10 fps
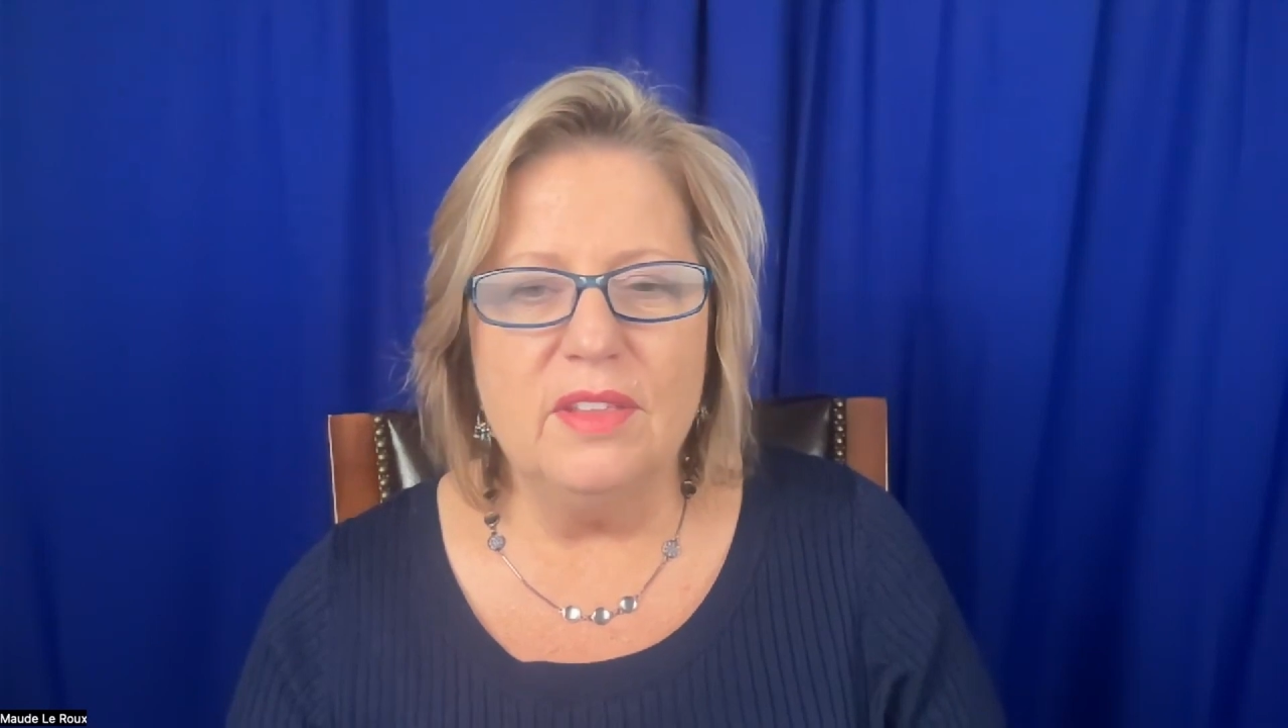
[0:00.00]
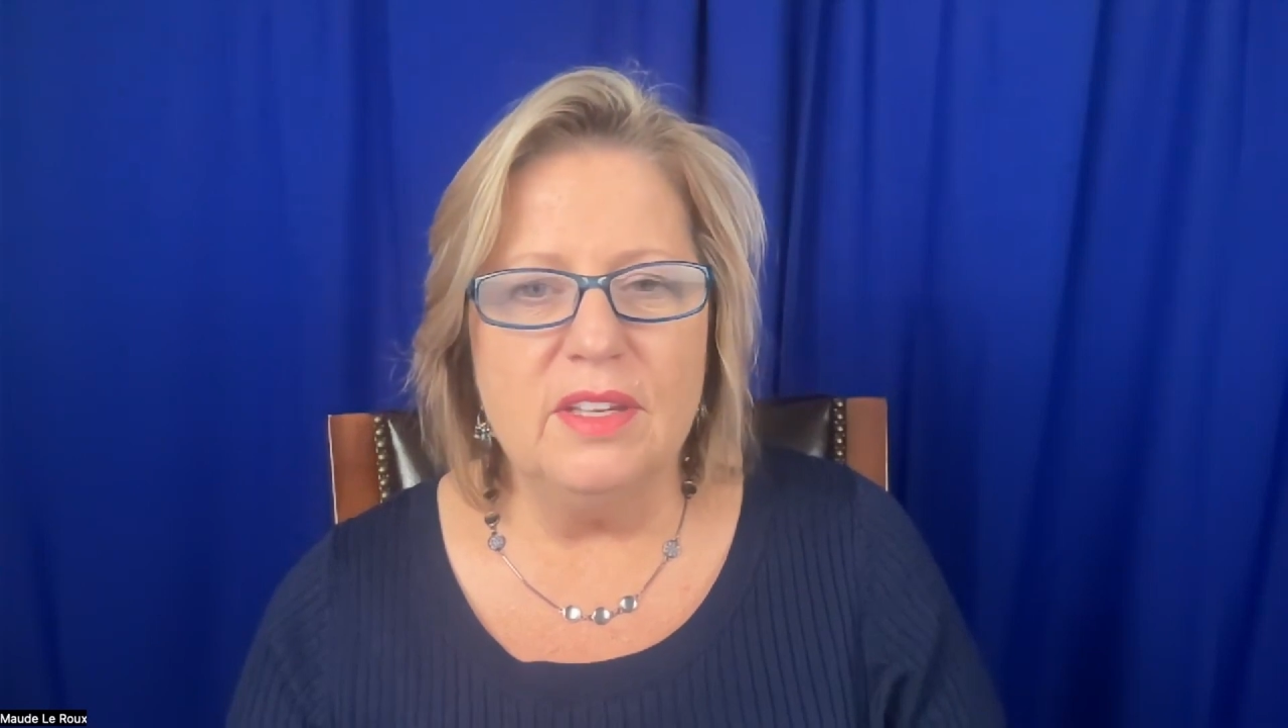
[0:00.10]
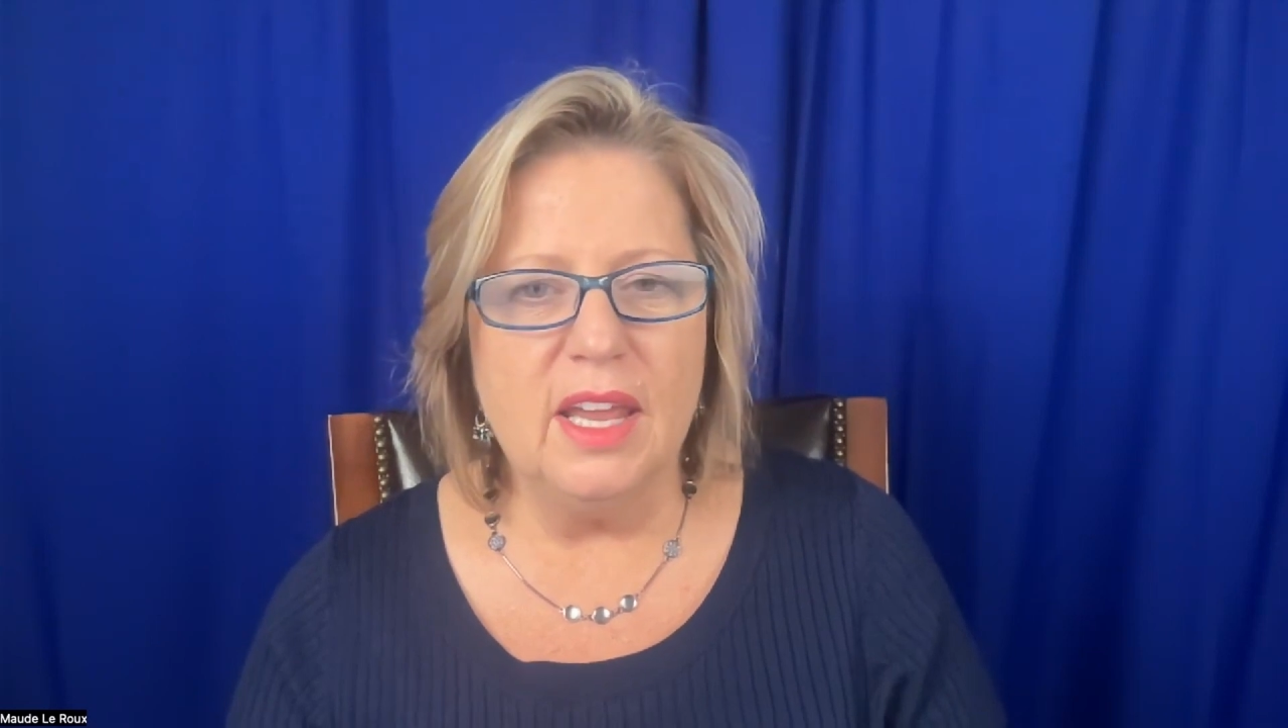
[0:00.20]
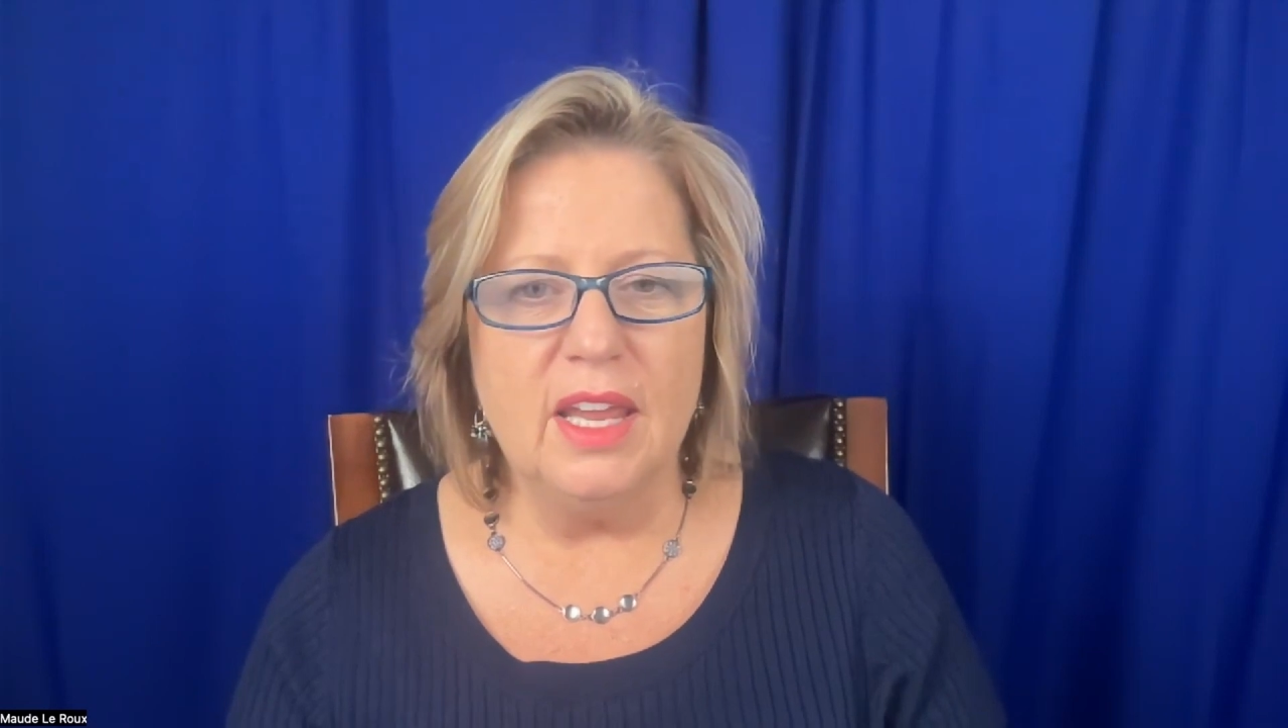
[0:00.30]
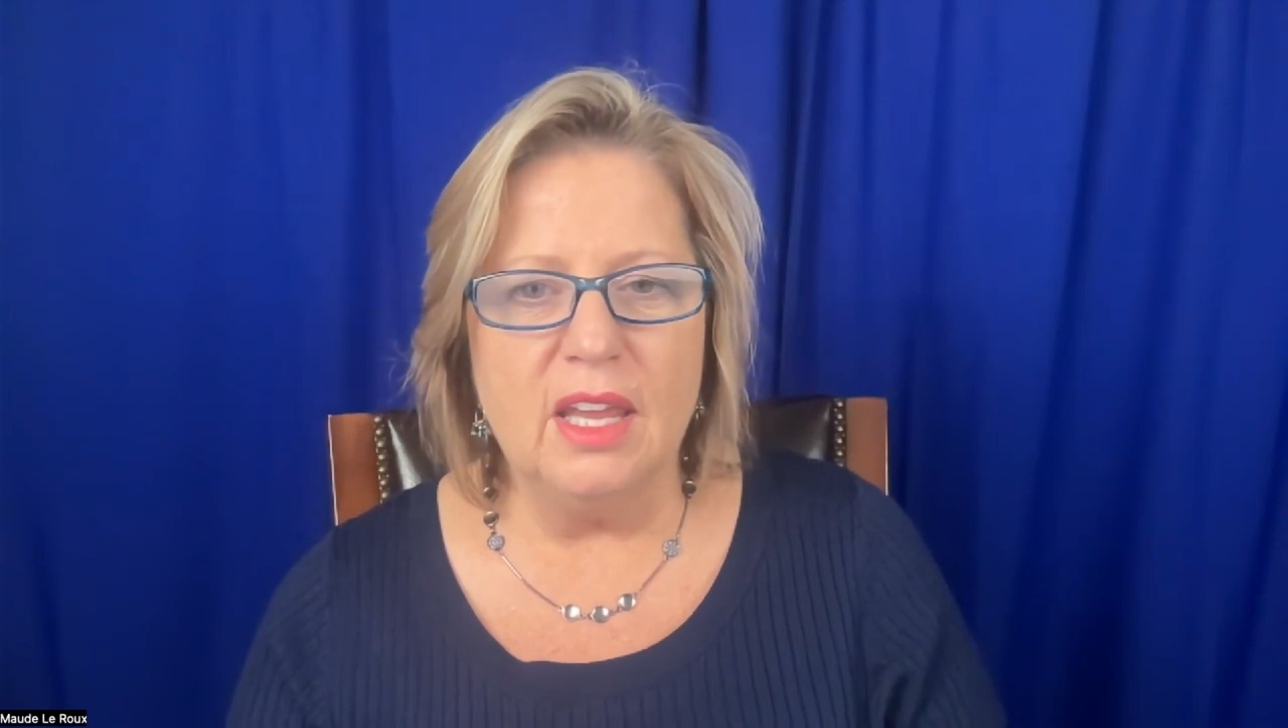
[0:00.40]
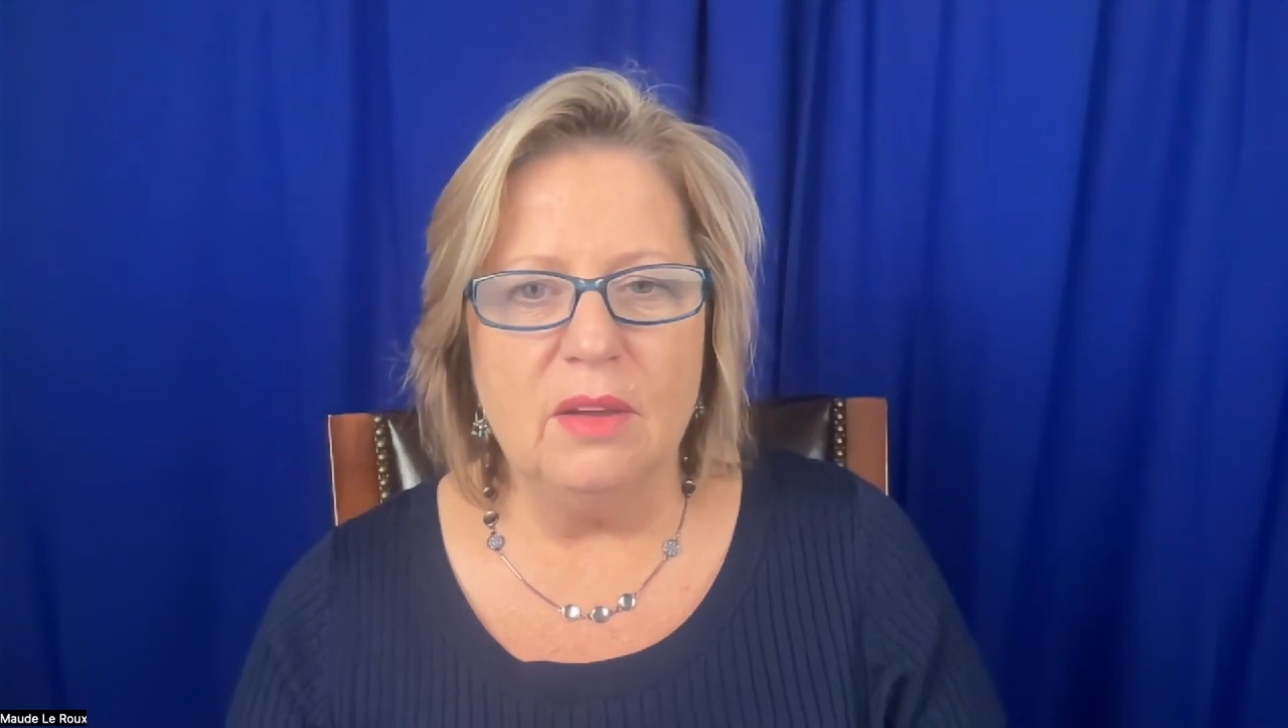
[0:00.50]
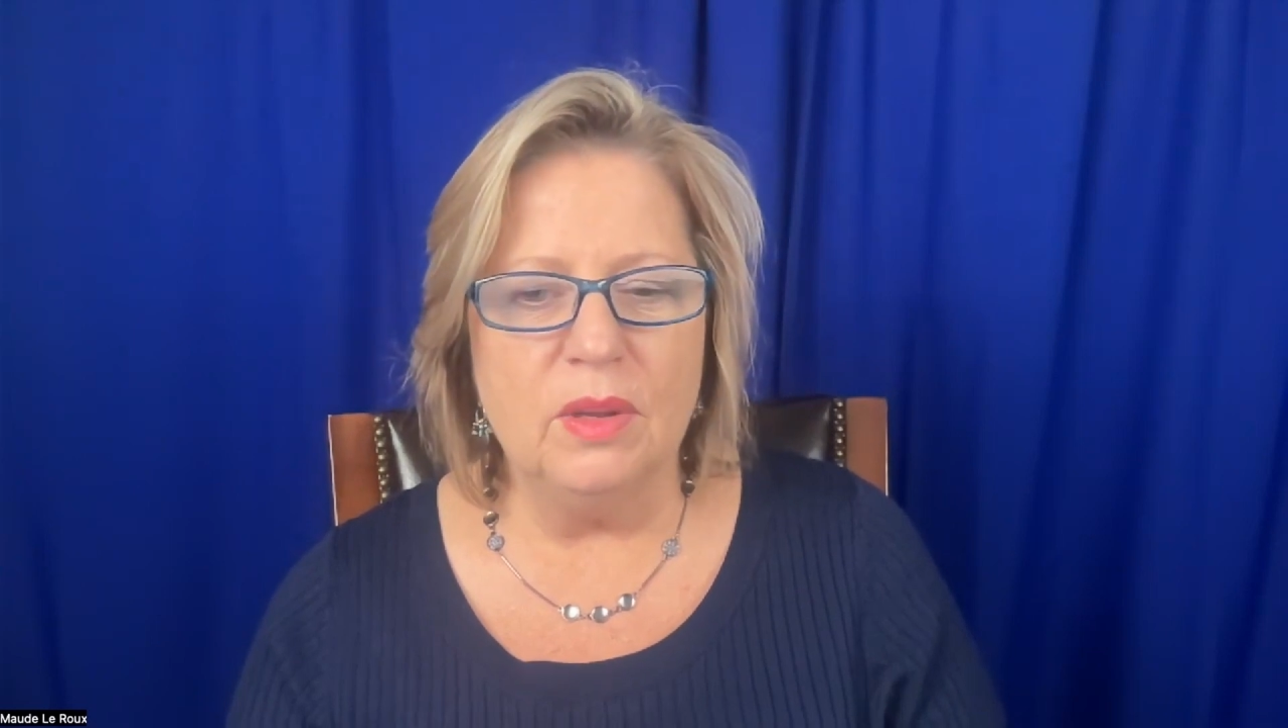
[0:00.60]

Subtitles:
the day,